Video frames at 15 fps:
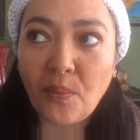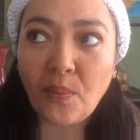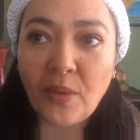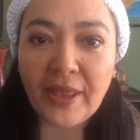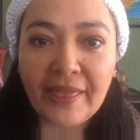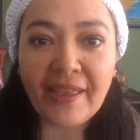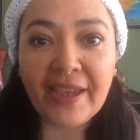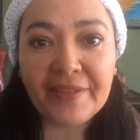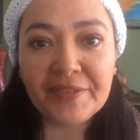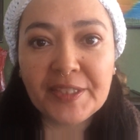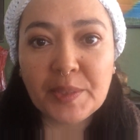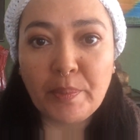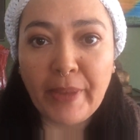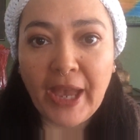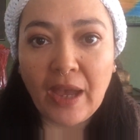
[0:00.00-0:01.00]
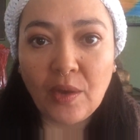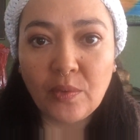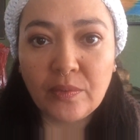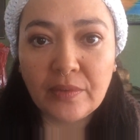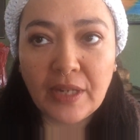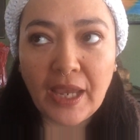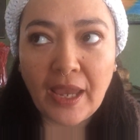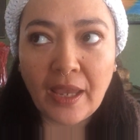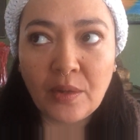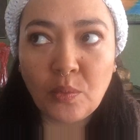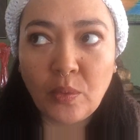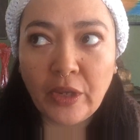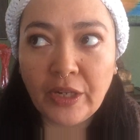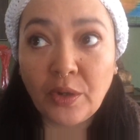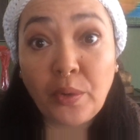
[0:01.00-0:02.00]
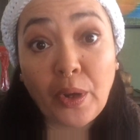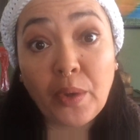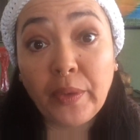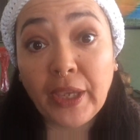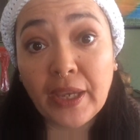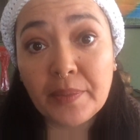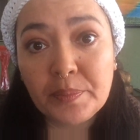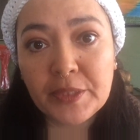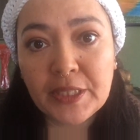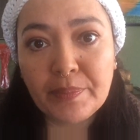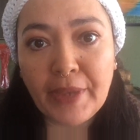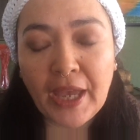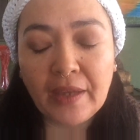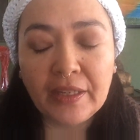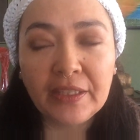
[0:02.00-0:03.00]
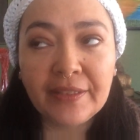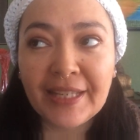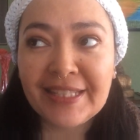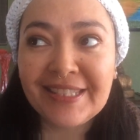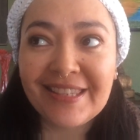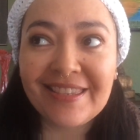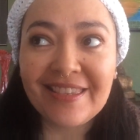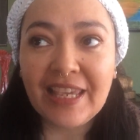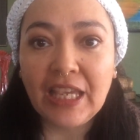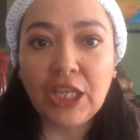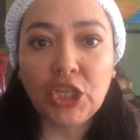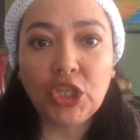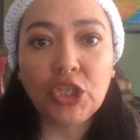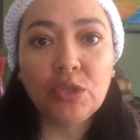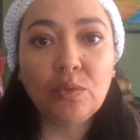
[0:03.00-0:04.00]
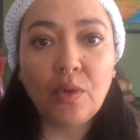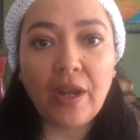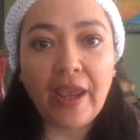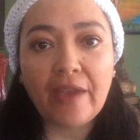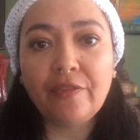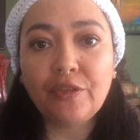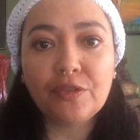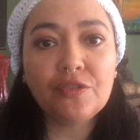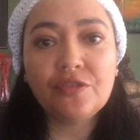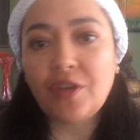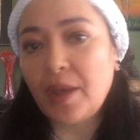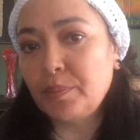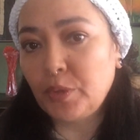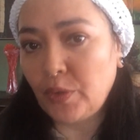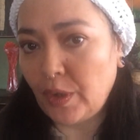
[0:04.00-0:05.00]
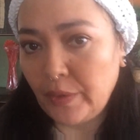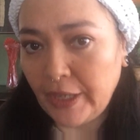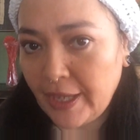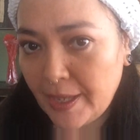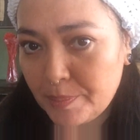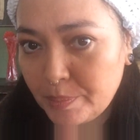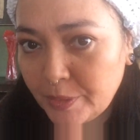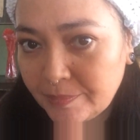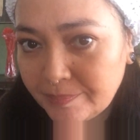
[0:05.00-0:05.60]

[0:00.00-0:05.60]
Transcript: what life's about and what growing up's about. And that's the thing, you never stop growing up.